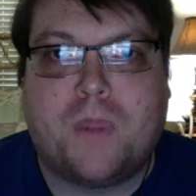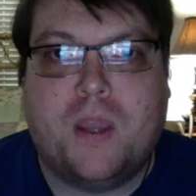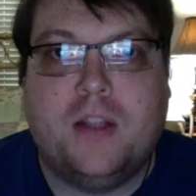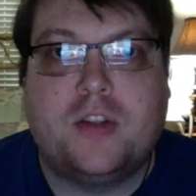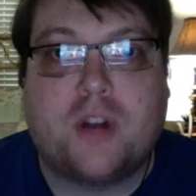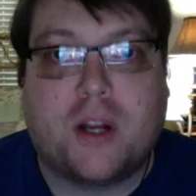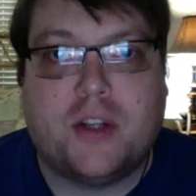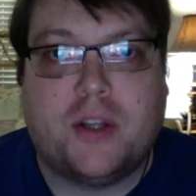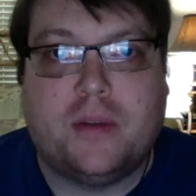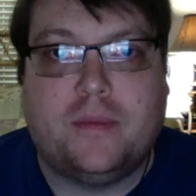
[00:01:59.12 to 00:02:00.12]

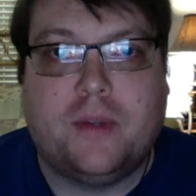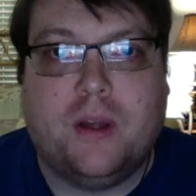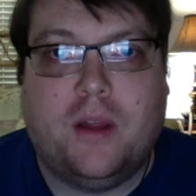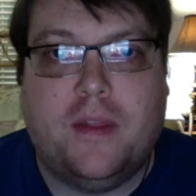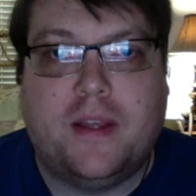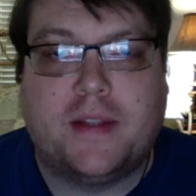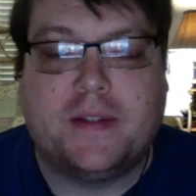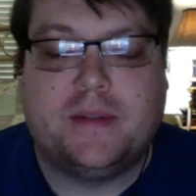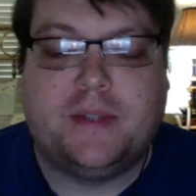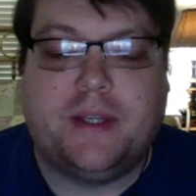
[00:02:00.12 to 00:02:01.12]
instruction on
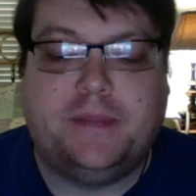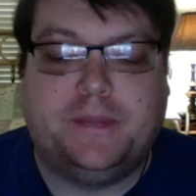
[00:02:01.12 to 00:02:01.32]
this. Yeah.